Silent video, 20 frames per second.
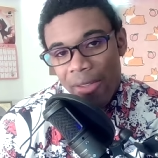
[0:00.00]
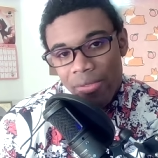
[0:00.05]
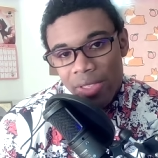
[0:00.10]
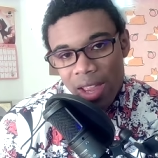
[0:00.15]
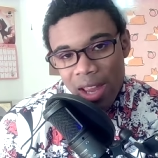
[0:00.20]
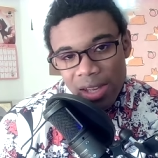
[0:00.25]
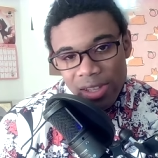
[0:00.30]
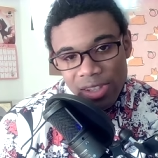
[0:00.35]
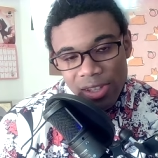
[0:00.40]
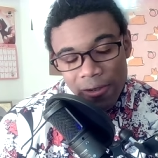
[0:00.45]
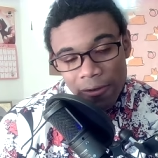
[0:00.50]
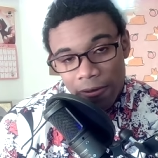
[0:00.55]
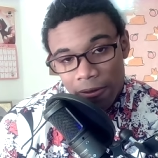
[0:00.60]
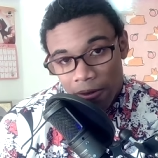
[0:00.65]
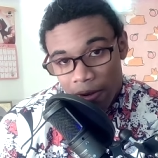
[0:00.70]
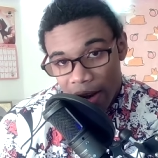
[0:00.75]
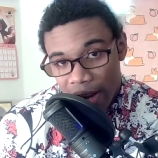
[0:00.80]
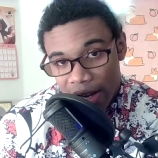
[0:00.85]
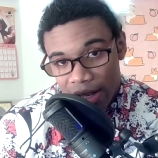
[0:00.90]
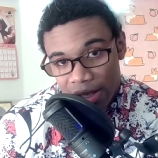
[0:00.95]
Nights at
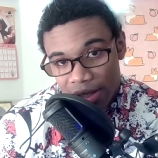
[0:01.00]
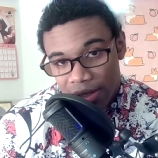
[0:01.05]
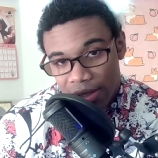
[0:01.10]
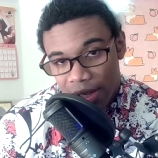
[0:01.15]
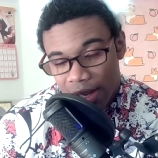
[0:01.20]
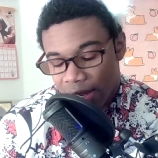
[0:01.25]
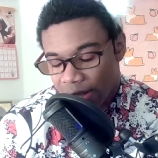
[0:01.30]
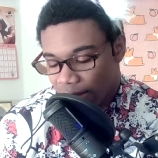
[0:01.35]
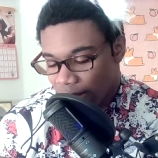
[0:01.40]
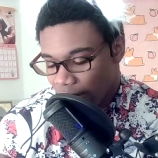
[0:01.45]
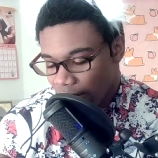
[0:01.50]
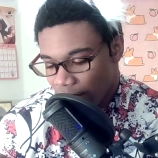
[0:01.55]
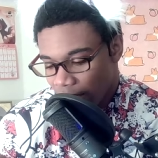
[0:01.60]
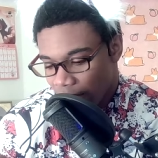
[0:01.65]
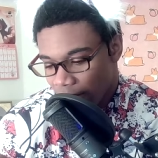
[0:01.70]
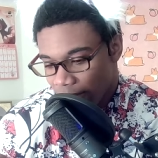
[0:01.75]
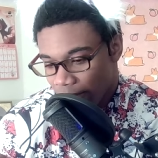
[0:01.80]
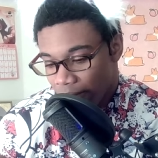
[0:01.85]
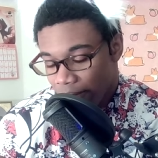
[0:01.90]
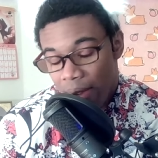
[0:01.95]
Freddy's is an
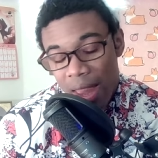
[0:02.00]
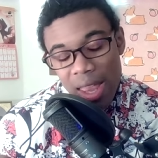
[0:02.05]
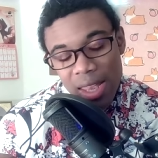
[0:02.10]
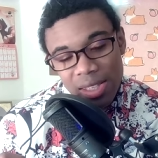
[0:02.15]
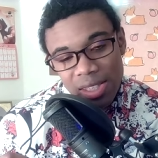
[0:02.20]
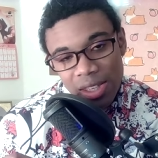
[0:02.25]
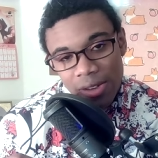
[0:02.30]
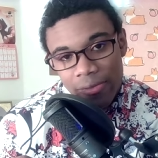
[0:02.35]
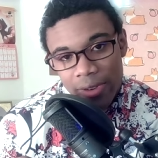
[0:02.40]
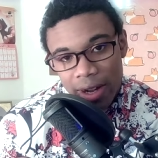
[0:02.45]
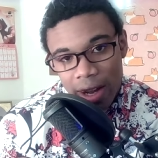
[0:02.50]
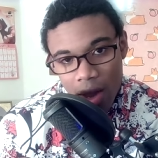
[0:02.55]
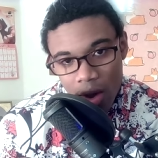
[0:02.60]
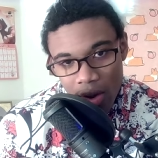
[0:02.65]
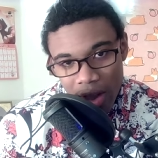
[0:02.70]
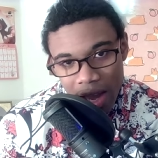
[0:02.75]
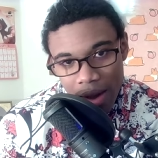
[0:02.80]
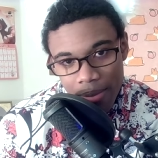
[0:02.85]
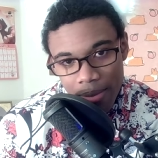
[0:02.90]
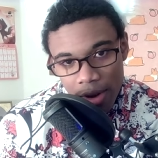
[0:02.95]
amazing video
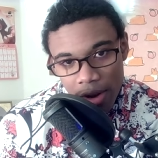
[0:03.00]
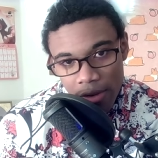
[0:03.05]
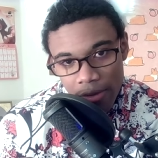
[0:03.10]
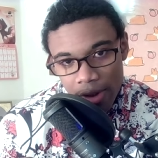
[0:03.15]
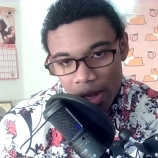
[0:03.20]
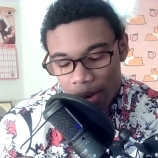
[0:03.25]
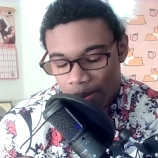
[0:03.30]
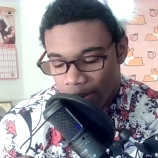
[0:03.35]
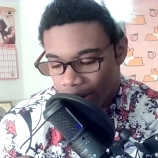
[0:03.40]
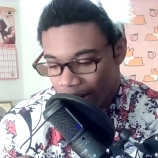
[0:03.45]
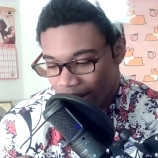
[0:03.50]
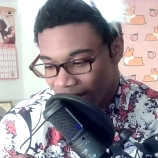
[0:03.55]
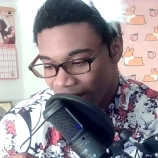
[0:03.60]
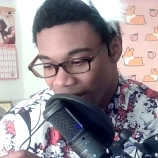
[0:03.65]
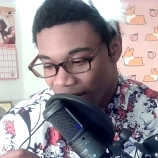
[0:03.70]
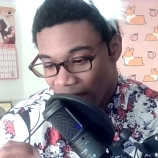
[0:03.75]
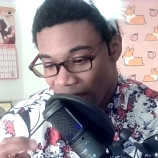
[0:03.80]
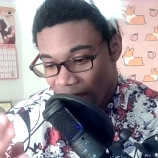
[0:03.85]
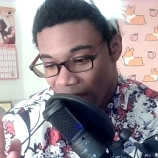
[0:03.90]
game movie, but